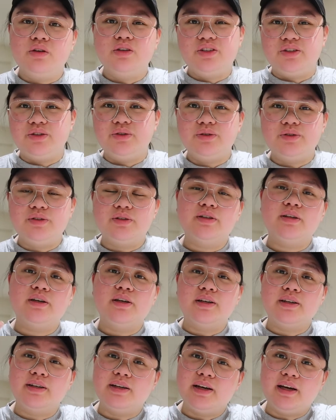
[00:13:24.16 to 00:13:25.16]
juice
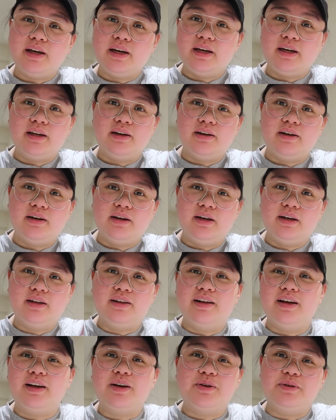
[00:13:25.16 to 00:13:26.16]
like in, in
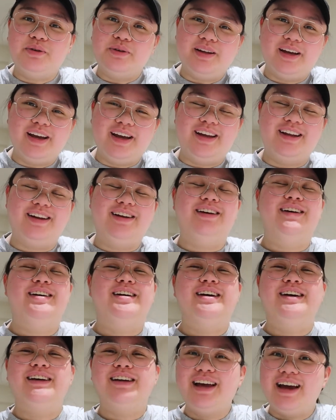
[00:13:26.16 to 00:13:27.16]
like Kool-Aid.
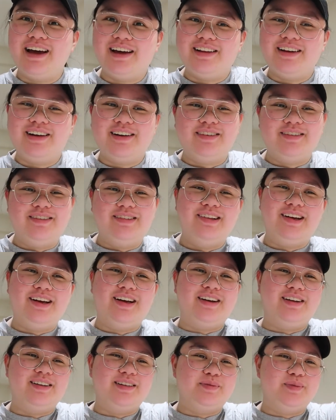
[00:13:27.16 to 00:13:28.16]
Yeah, like
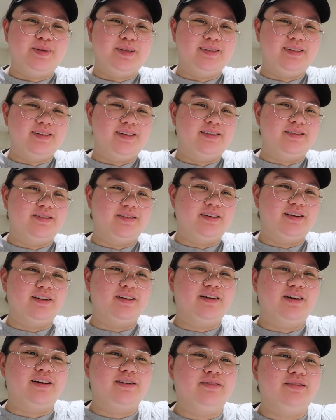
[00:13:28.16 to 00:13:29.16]
Kool-Aid. It's basically
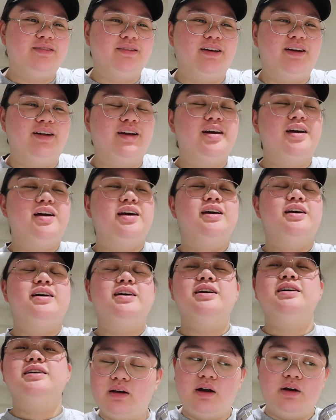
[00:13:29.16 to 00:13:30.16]
drinking like Kool-Aid.
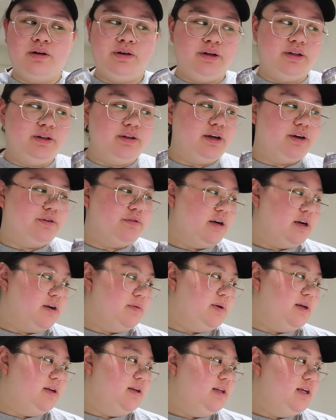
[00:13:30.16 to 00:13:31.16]
I really
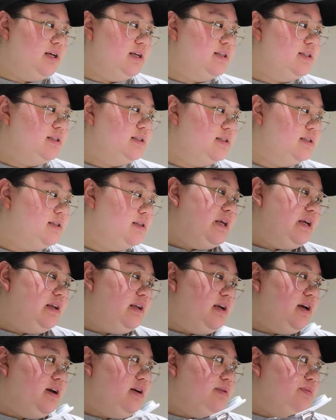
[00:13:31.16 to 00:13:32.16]
recommend this.
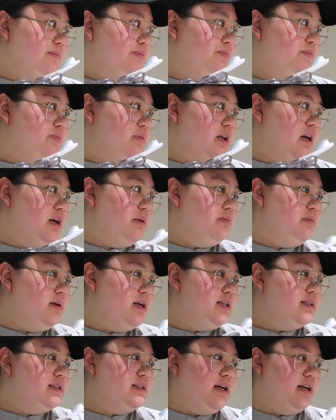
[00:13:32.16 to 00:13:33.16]
And yeah, I'm
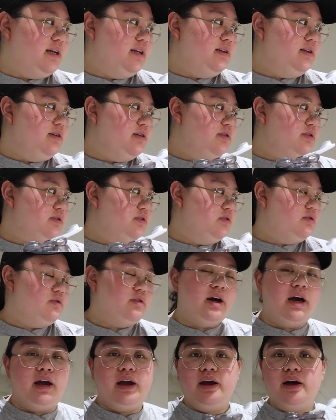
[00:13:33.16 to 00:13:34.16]
excited to
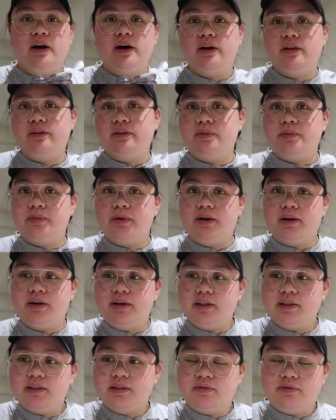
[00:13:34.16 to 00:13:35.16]
try other
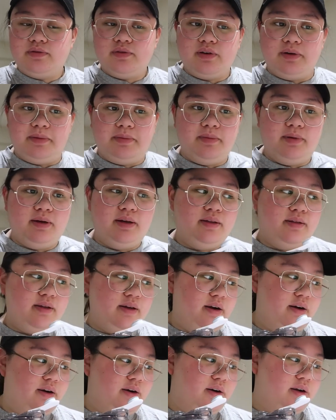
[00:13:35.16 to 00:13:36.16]
products from
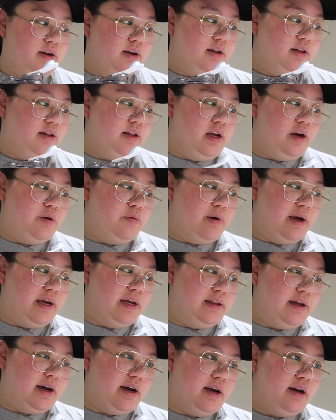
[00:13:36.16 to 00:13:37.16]
their Clear
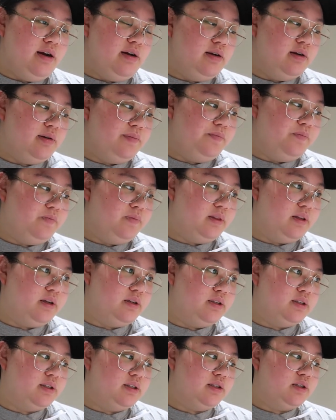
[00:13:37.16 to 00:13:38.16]
Whey line.
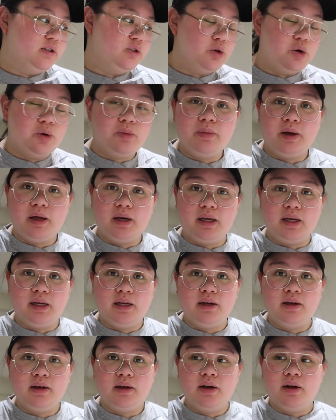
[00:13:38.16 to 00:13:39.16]
There's so
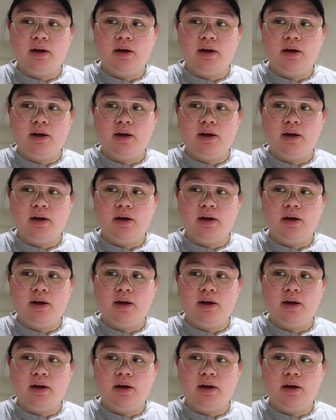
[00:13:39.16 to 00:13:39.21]
many